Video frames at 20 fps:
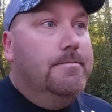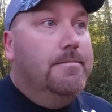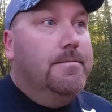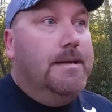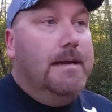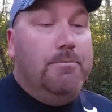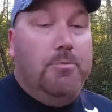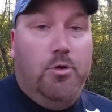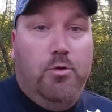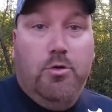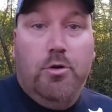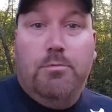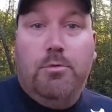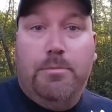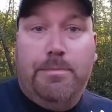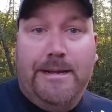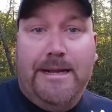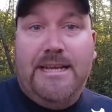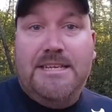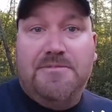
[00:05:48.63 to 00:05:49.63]
I'm a horrible
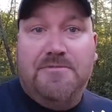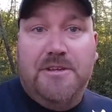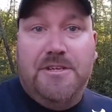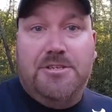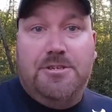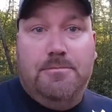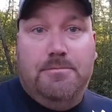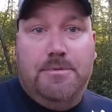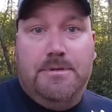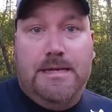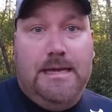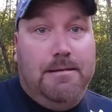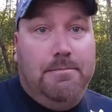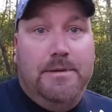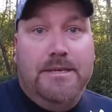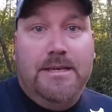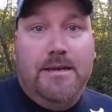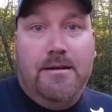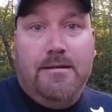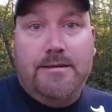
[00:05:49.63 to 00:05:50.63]
bass fisherman. I'll
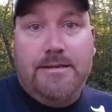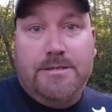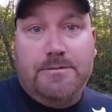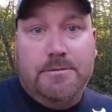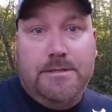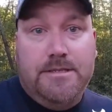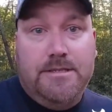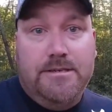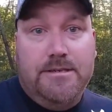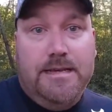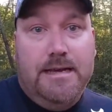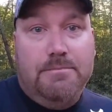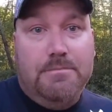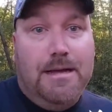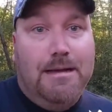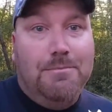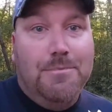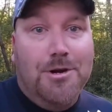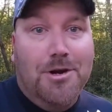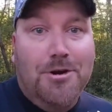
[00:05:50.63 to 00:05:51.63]
be honest with you. I'm
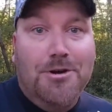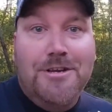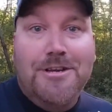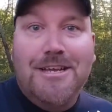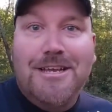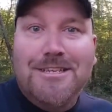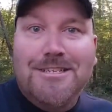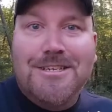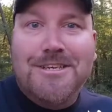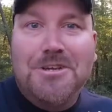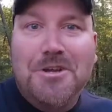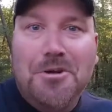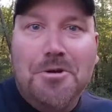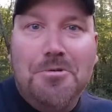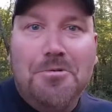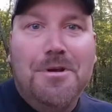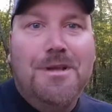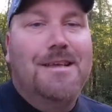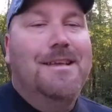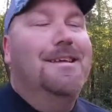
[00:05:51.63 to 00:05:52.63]
learning as I
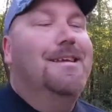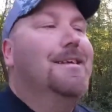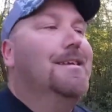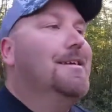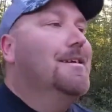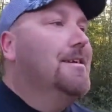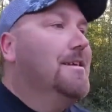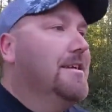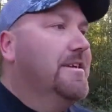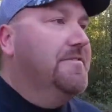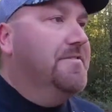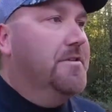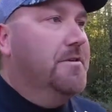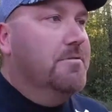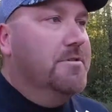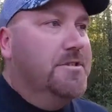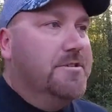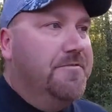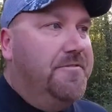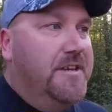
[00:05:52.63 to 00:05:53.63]
go. If there
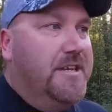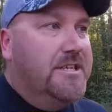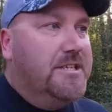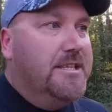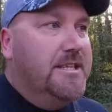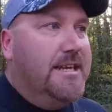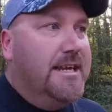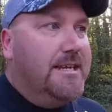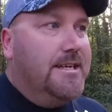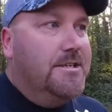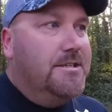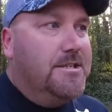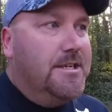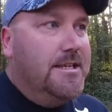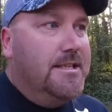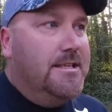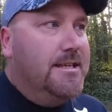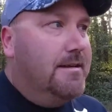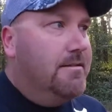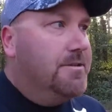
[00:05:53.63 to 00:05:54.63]
was a fish that I could
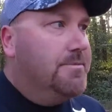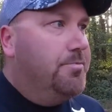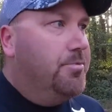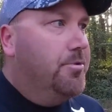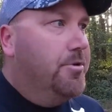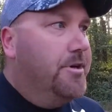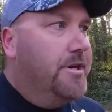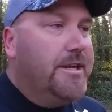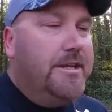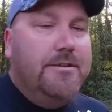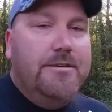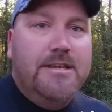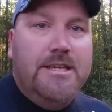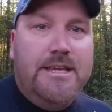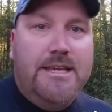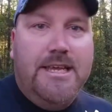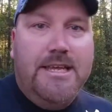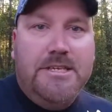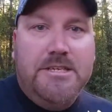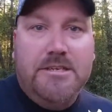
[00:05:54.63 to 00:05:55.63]
say that I was pretty good at
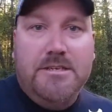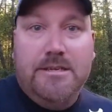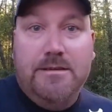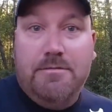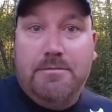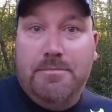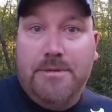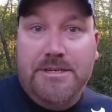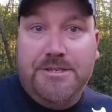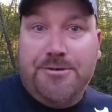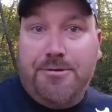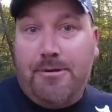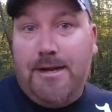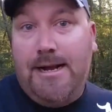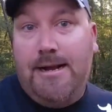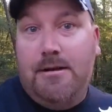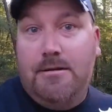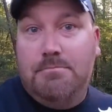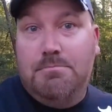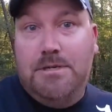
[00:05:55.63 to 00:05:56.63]
catching, it would be
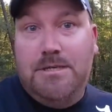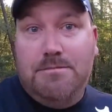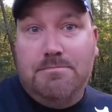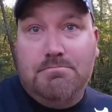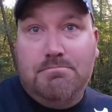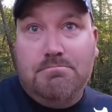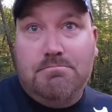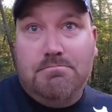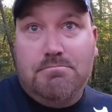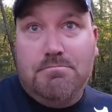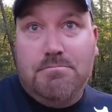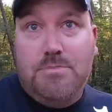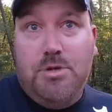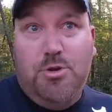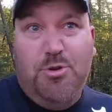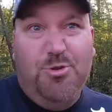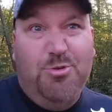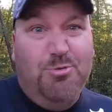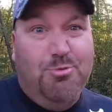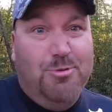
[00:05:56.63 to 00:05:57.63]
trout. But
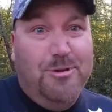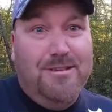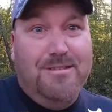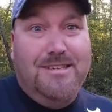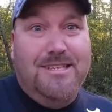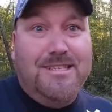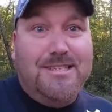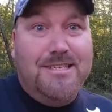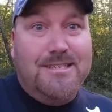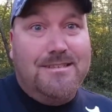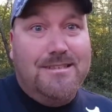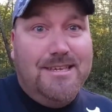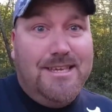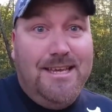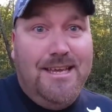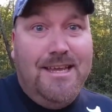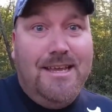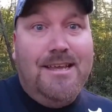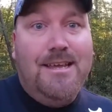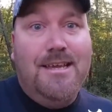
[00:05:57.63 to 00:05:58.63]
who realistically
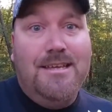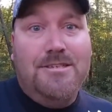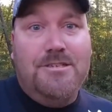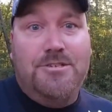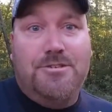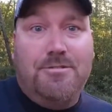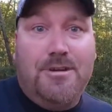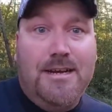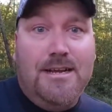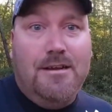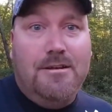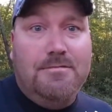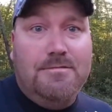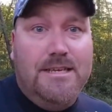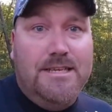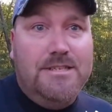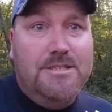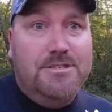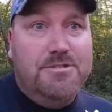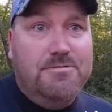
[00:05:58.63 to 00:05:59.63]
can't catch a trout
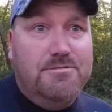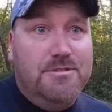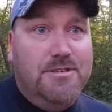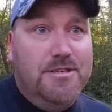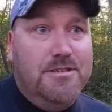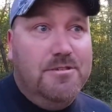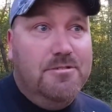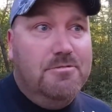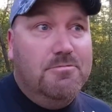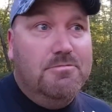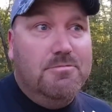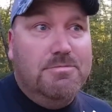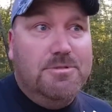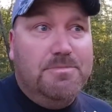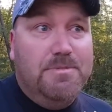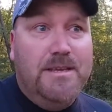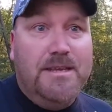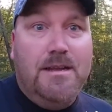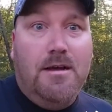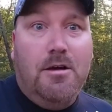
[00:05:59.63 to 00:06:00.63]
that's, you know,
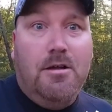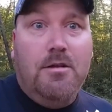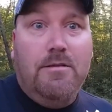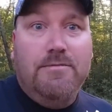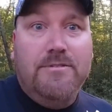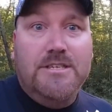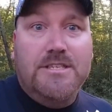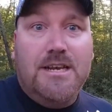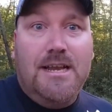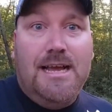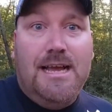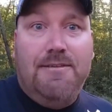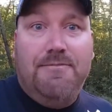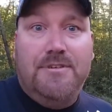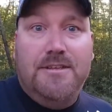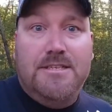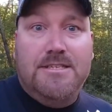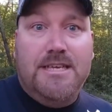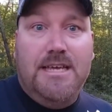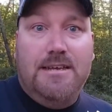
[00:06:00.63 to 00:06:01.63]
spent all of its life
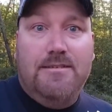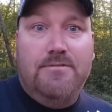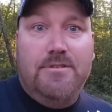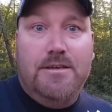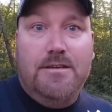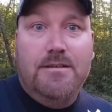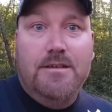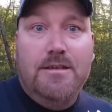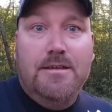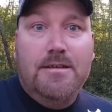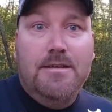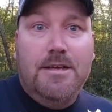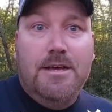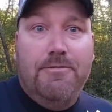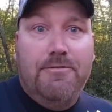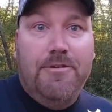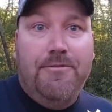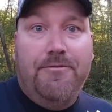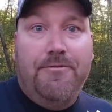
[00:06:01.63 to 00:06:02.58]
inside of a